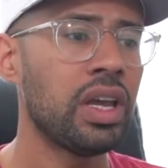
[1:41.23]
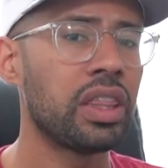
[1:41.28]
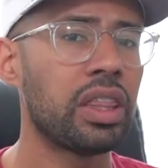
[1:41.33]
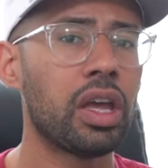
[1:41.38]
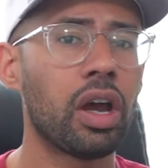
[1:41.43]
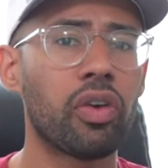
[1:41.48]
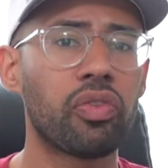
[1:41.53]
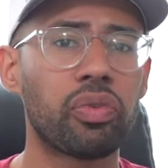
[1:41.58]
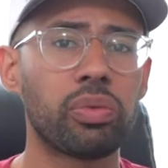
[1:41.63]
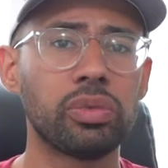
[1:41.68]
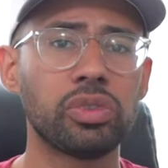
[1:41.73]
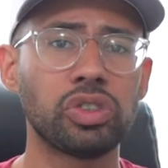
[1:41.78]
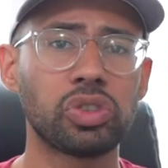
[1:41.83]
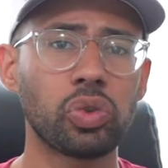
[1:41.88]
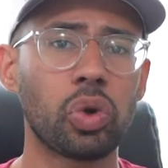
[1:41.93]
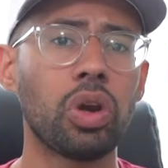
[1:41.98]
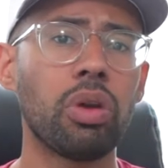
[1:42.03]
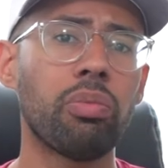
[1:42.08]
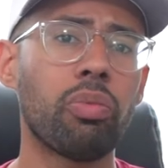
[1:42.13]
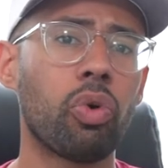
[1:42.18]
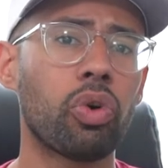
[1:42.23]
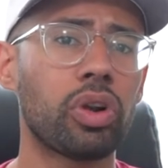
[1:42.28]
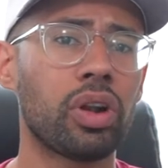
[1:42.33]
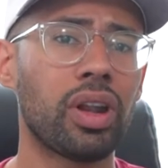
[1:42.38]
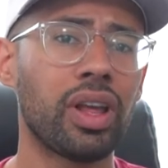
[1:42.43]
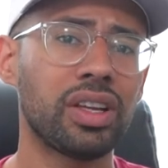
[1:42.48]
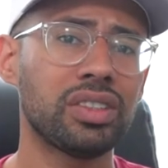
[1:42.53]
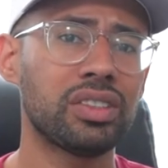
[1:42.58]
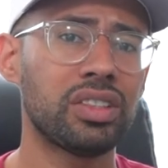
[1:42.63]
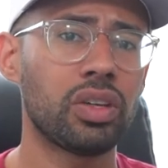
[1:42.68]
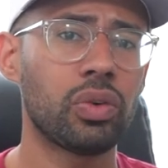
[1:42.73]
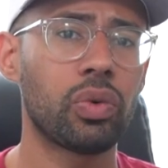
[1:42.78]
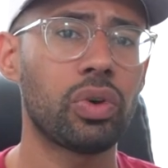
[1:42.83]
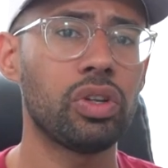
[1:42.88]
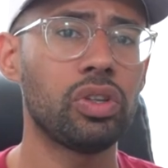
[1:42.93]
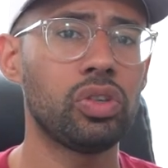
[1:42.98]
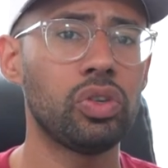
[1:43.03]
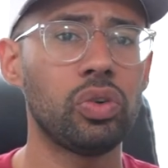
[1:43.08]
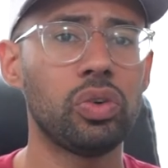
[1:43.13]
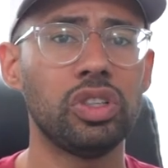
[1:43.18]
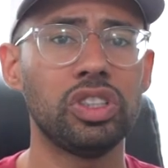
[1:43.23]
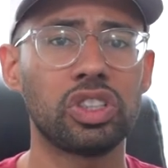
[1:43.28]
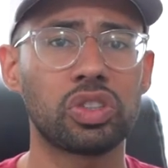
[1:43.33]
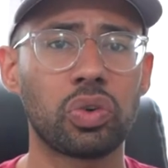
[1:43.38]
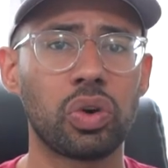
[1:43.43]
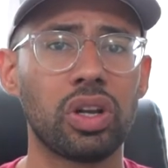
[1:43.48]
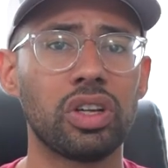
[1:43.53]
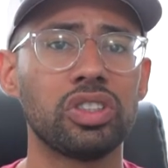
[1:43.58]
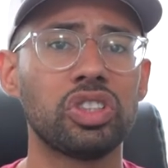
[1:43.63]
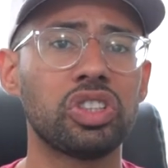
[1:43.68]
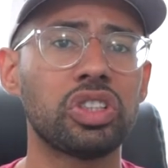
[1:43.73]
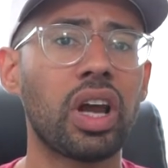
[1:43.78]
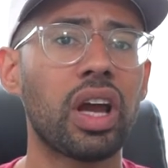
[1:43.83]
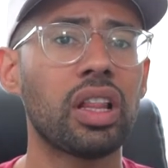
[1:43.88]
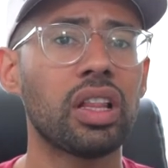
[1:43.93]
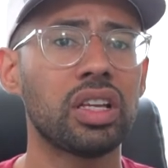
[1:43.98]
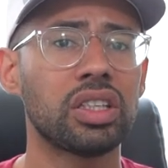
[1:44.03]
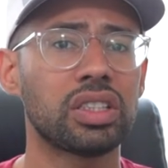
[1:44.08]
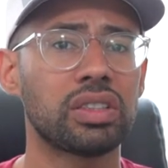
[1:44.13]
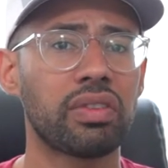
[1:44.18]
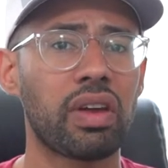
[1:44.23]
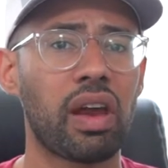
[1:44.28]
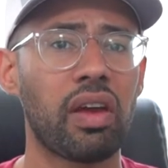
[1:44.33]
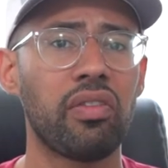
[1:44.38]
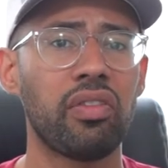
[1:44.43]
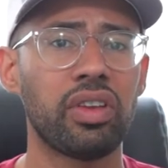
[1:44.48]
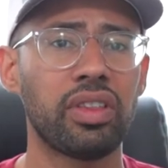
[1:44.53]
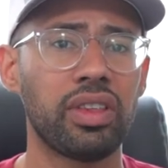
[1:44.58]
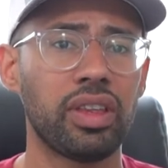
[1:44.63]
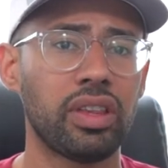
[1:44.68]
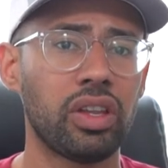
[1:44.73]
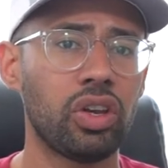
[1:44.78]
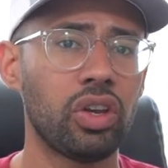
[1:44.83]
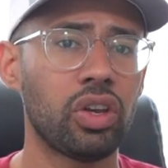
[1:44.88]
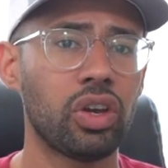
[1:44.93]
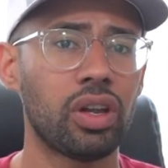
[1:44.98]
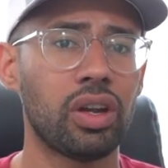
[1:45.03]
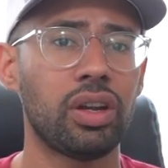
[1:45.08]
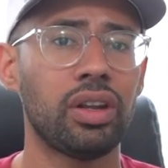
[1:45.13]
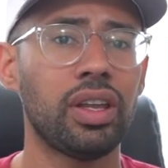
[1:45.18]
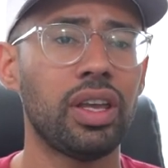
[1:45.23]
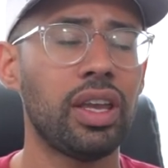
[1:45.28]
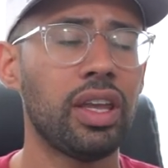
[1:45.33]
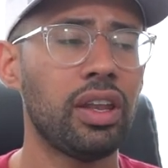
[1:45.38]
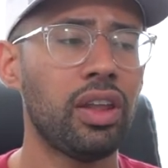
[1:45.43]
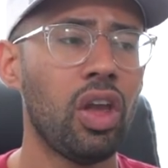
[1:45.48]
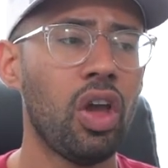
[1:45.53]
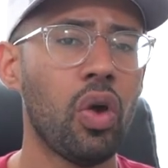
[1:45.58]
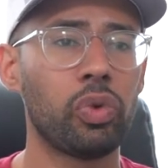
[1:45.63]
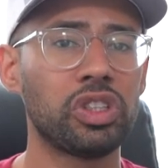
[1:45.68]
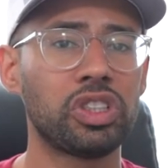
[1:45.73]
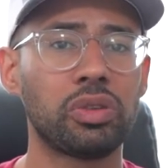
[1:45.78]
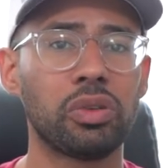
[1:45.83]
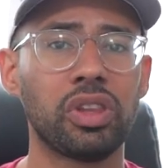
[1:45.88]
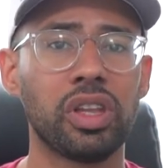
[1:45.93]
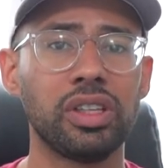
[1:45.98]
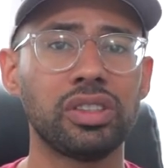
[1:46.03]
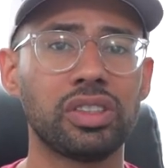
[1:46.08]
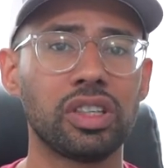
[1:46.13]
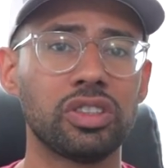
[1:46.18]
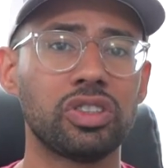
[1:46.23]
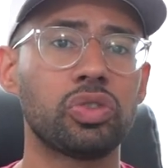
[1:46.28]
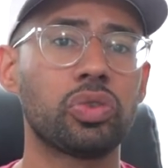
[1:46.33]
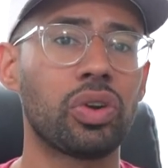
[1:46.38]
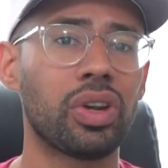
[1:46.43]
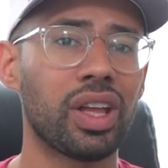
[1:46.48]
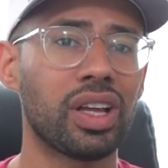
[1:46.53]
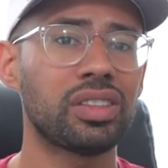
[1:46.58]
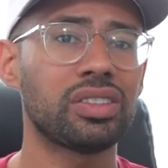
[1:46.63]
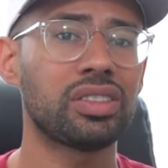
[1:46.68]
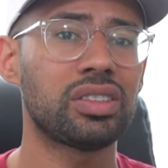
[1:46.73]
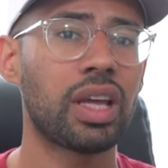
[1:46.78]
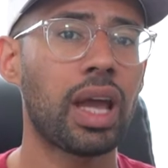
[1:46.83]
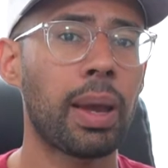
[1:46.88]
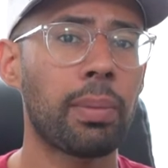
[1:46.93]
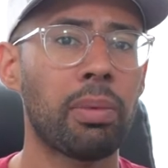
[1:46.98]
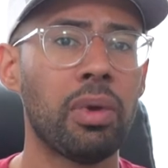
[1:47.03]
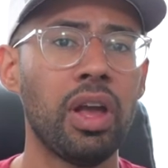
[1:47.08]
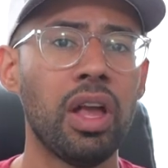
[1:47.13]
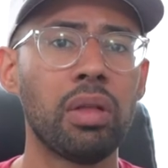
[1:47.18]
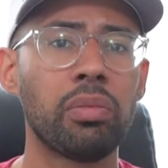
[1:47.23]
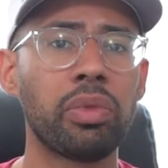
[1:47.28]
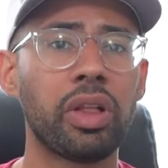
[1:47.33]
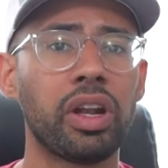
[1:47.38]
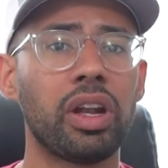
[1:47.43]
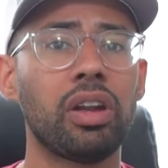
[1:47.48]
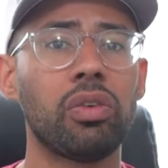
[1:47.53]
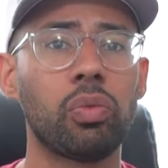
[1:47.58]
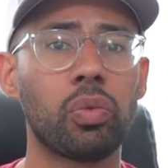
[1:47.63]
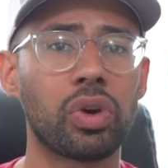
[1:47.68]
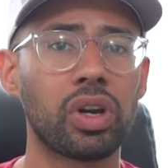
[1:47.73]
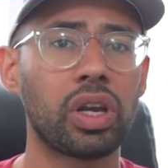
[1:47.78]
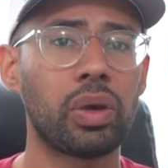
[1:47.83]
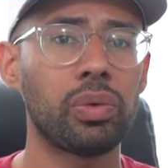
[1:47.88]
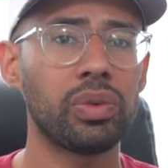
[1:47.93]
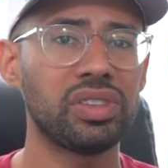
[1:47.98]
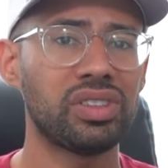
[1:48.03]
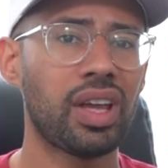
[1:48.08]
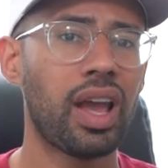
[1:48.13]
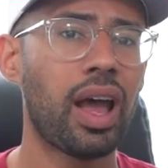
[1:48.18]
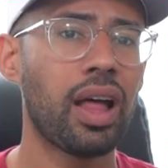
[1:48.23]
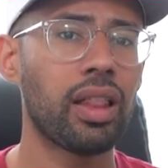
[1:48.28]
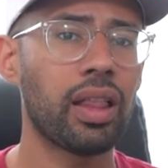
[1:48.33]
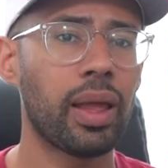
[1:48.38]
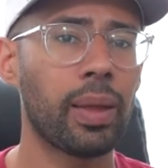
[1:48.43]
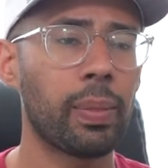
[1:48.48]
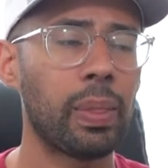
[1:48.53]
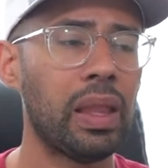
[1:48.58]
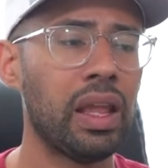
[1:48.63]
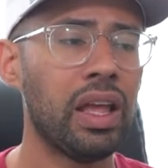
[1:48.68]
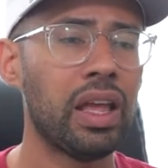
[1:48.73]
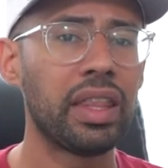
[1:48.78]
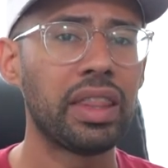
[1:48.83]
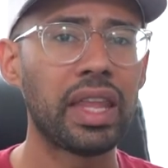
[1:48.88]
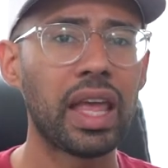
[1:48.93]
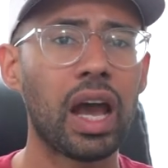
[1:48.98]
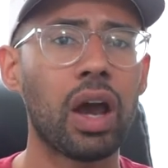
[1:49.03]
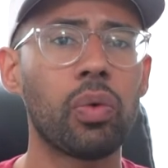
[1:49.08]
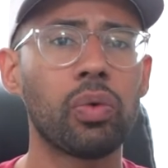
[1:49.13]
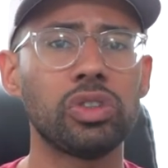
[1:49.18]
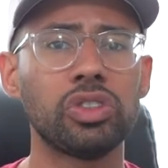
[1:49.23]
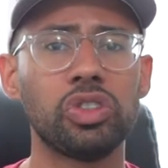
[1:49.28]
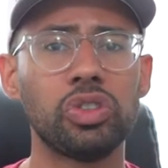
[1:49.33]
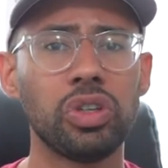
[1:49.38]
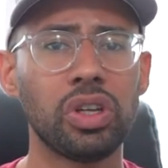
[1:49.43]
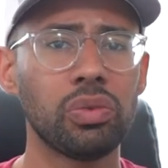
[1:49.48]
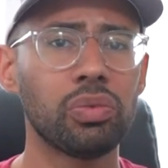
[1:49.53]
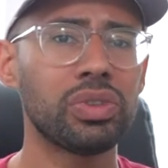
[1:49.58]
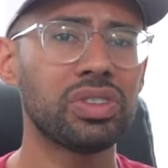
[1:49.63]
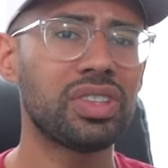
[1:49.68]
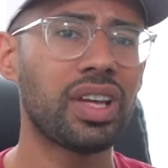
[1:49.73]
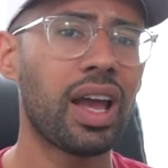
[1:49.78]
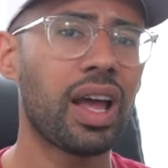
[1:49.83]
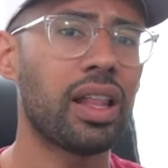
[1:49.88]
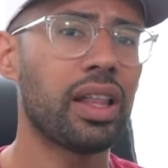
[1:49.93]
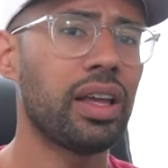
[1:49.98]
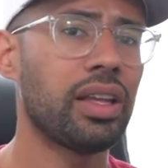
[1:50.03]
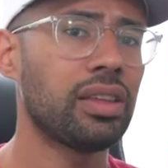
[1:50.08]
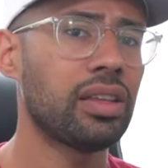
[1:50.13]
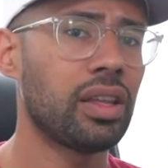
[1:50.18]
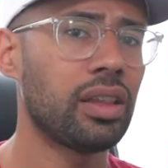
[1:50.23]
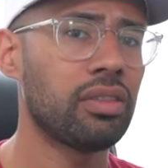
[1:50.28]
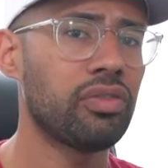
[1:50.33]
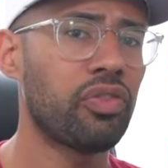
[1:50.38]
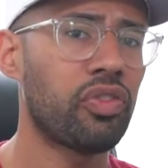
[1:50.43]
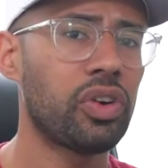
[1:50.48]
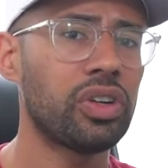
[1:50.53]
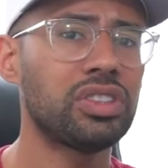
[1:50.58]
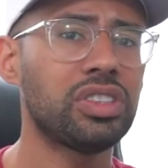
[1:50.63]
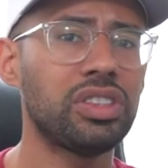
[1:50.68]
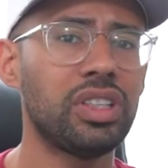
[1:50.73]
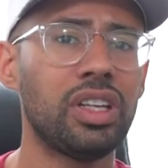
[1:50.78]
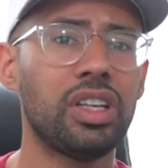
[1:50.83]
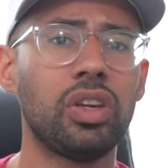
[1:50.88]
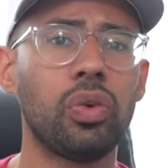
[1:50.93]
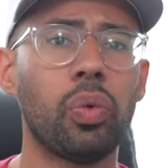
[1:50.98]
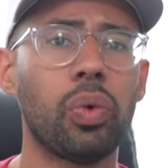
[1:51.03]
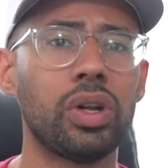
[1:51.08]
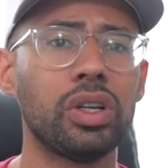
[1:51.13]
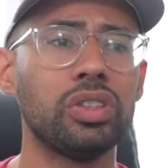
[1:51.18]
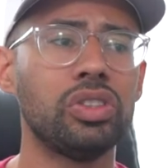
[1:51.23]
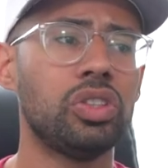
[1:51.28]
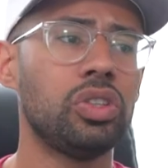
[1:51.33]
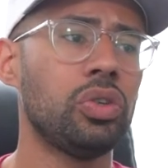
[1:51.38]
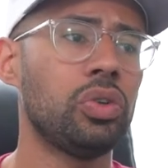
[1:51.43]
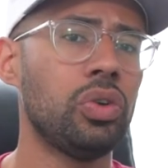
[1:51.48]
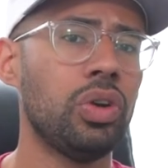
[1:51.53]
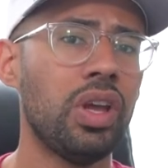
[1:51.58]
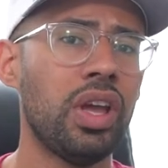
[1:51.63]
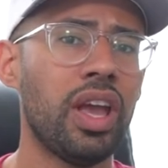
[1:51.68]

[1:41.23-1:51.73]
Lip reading: Now, from your storyboard, the next thing you wanna do is create a shot list of everything that you're gonna need, which leads us to our next step, planning and working with talent. Now, when shooting with talent, the first thing that you wanna do